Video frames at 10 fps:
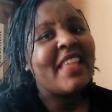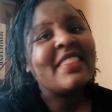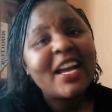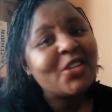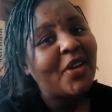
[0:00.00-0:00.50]

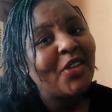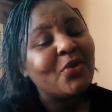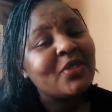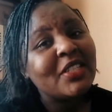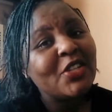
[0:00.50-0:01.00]
and that way
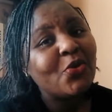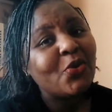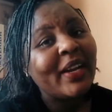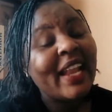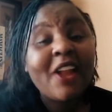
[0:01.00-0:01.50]

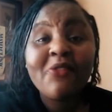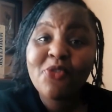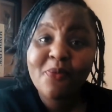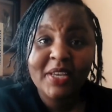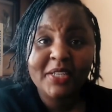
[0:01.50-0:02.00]
you learn
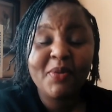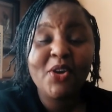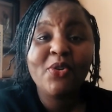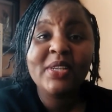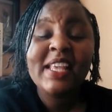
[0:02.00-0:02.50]
from it.
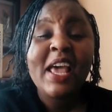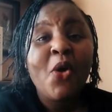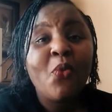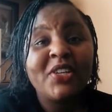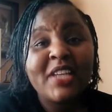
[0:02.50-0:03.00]
Because
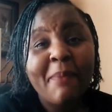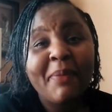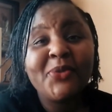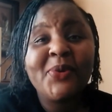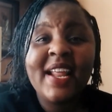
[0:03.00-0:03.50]
what
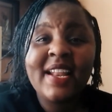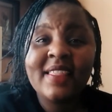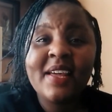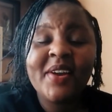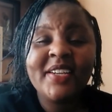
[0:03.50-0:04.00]
happens when
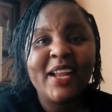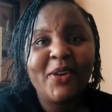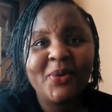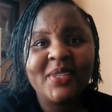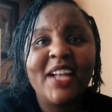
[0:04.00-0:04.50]
another writer
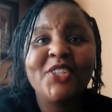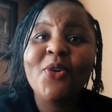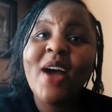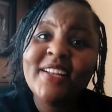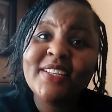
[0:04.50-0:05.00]
looks at
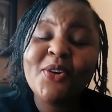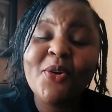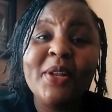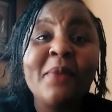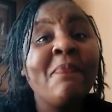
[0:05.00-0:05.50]
your
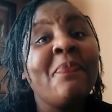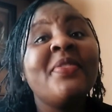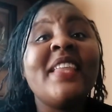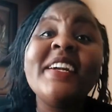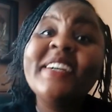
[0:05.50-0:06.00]
article,
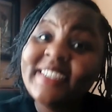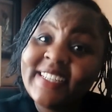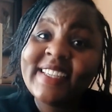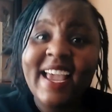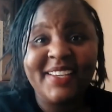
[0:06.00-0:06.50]
they
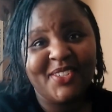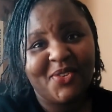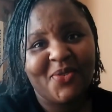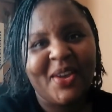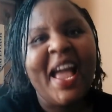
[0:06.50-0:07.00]

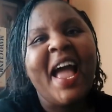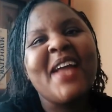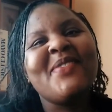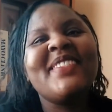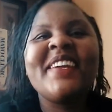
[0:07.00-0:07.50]
criticize you,
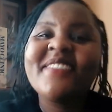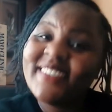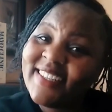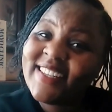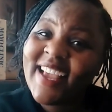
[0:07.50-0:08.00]
and when they
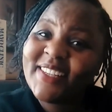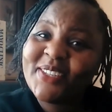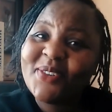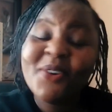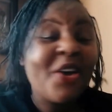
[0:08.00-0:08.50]

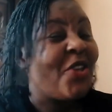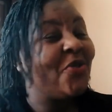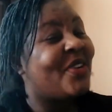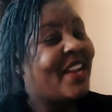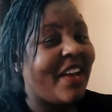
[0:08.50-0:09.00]
criticize you,
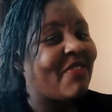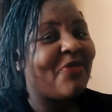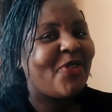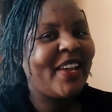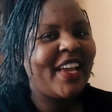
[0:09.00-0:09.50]
you
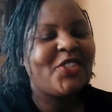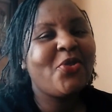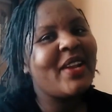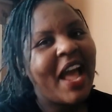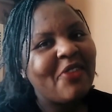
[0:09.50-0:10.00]
never
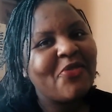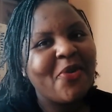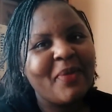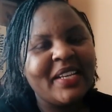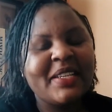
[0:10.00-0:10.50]
forget, you learn
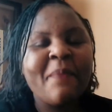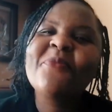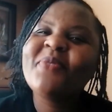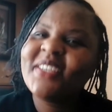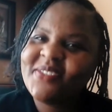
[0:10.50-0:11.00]
from it.
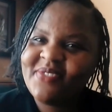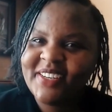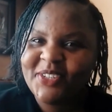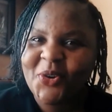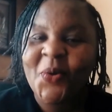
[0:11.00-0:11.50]
From this
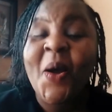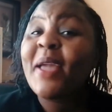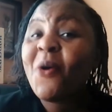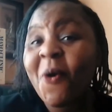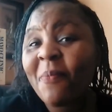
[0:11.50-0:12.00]
video,
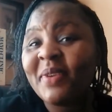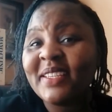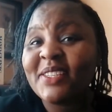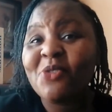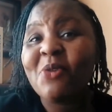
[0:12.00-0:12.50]
my hope
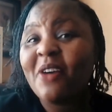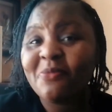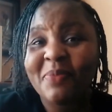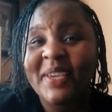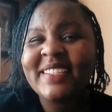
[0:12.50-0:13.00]
is you
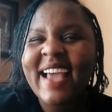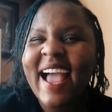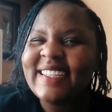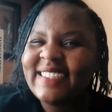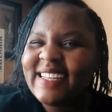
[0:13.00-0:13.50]
have picked
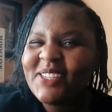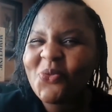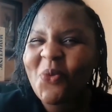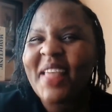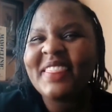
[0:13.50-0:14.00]
at
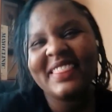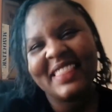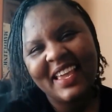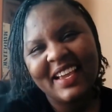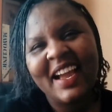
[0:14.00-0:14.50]
least one
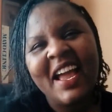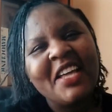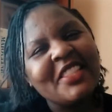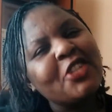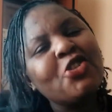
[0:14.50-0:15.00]
thing
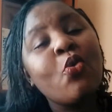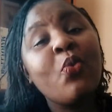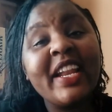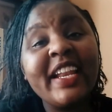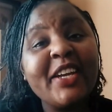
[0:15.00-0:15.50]
that you're
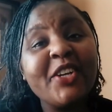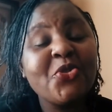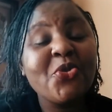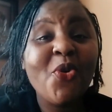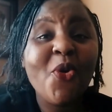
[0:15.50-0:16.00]
willing
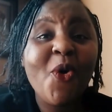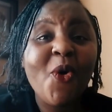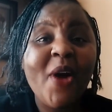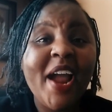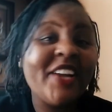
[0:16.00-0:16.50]
to
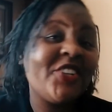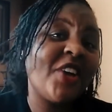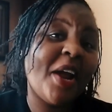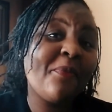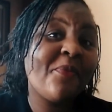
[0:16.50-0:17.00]
go and
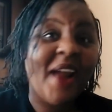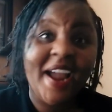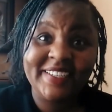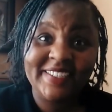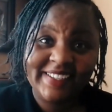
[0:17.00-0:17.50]
try
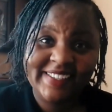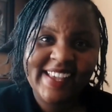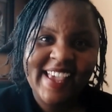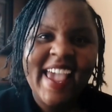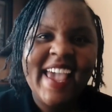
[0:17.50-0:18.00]

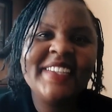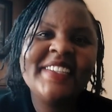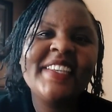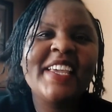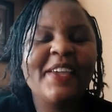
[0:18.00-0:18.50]
practice
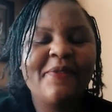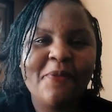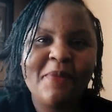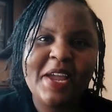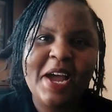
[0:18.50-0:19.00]
and see if
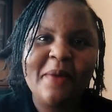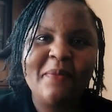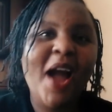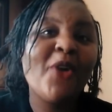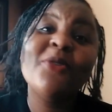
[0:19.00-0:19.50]
you
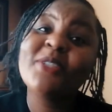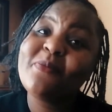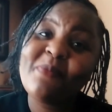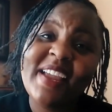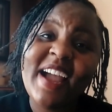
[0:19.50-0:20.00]
become a good
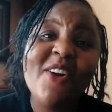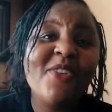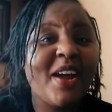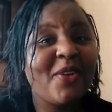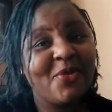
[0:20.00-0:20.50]
speaker
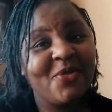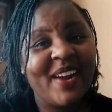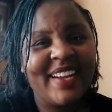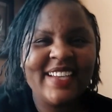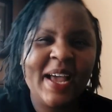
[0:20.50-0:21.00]
or a good
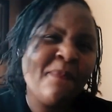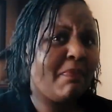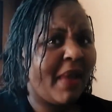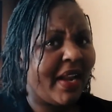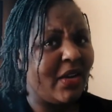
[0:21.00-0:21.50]
writer,
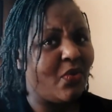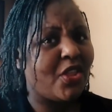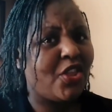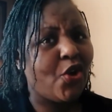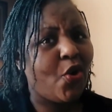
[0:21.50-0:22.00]
depending
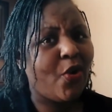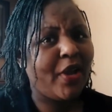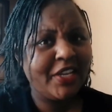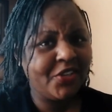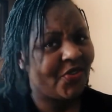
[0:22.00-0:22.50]
with
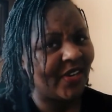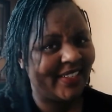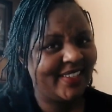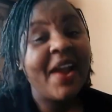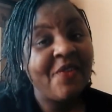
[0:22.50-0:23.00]
your
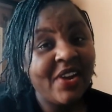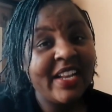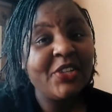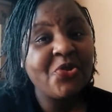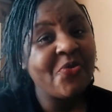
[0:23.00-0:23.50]
interest. I
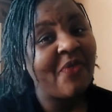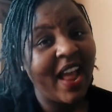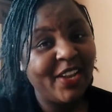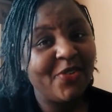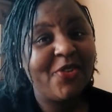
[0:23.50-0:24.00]
really do
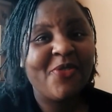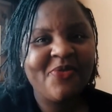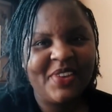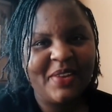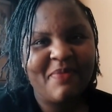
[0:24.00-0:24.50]
value your
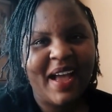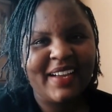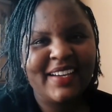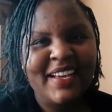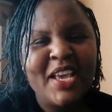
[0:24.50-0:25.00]

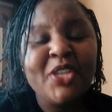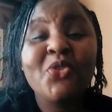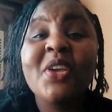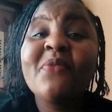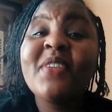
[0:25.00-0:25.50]
feedback.
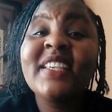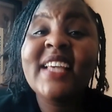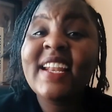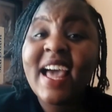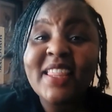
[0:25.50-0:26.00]
So if
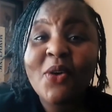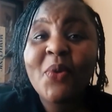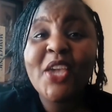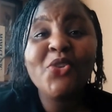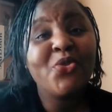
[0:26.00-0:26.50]
there's another
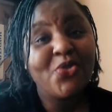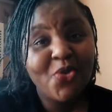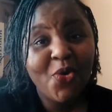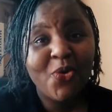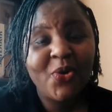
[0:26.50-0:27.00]
way you
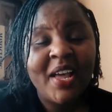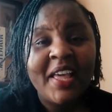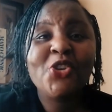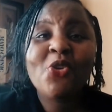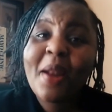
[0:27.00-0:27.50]
know
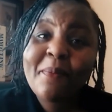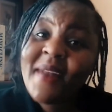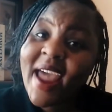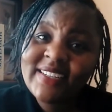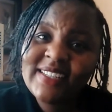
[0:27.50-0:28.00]
that you can
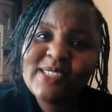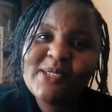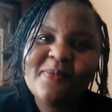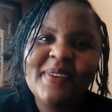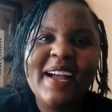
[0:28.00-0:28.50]
practice
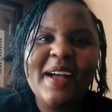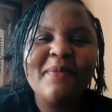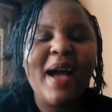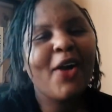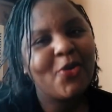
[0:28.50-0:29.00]
to
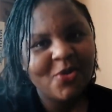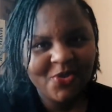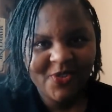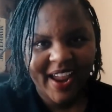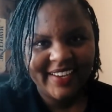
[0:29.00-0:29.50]
become a
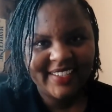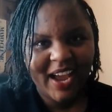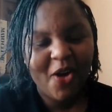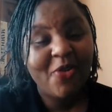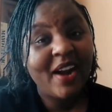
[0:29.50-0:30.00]
good
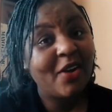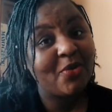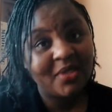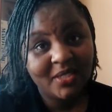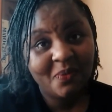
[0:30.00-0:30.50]
writer or a
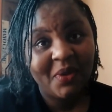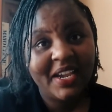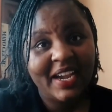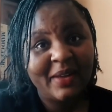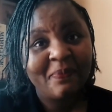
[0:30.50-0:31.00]
good
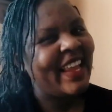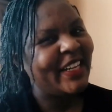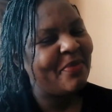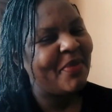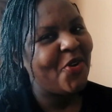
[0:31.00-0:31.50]
speaker,
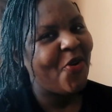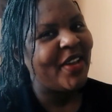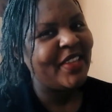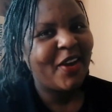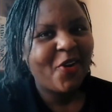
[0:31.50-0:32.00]
let me know
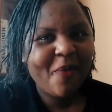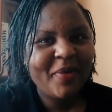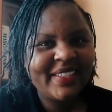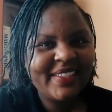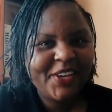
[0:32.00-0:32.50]
in the
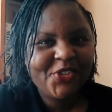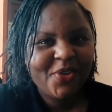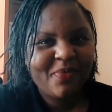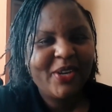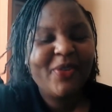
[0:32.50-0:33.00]
comment
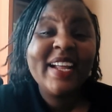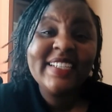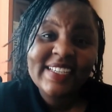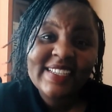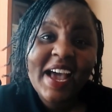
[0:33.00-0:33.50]
section below.
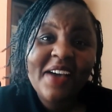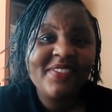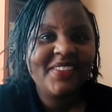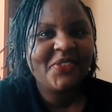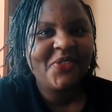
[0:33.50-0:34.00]
Let us
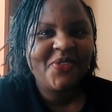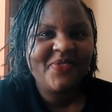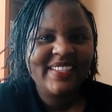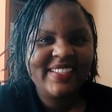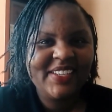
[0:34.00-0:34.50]
have this
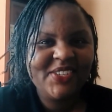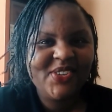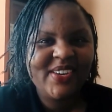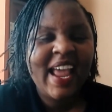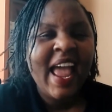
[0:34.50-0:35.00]

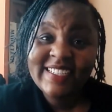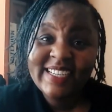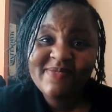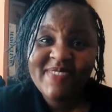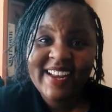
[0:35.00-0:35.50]
conversation.
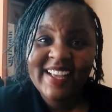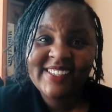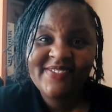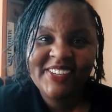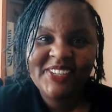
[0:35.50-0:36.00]
Until my
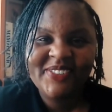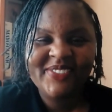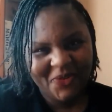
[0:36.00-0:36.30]
next video.